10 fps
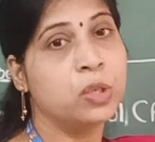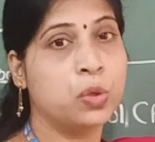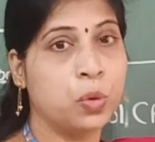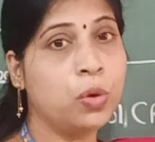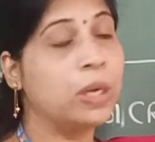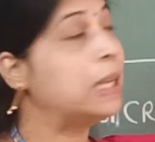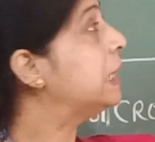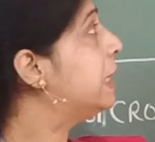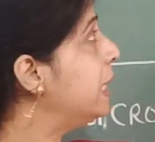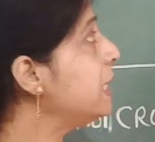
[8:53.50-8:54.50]
So
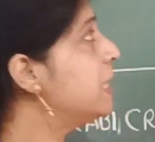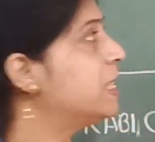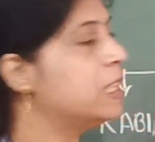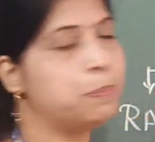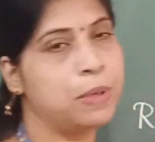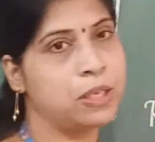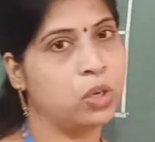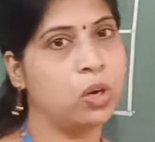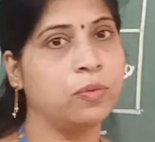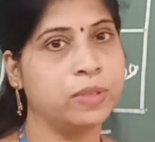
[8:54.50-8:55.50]
this
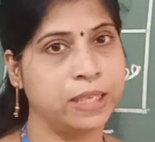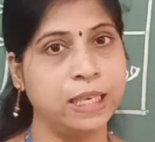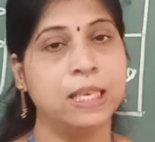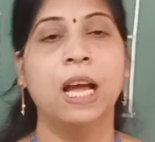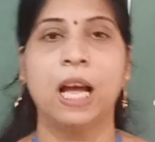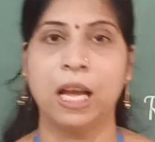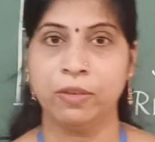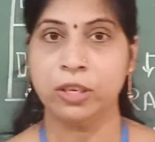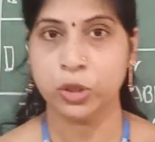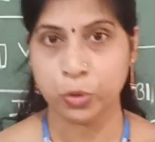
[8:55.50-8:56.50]
dispersal of seed I
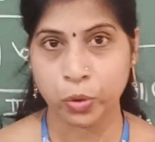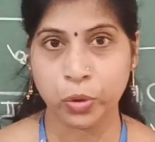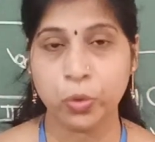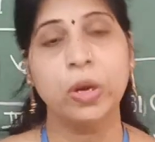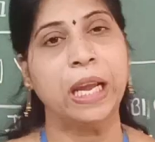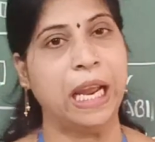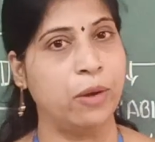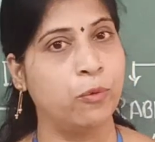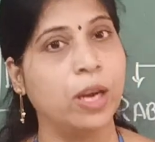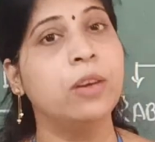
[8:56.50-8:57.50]
will show you
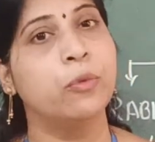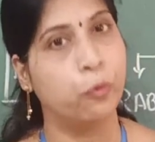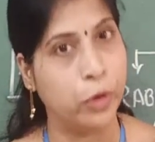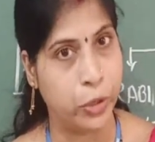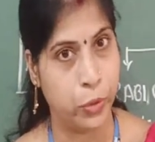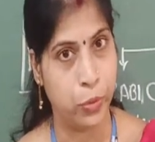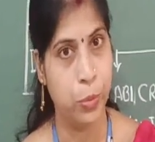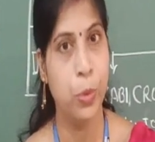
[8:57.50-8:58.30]
in one video.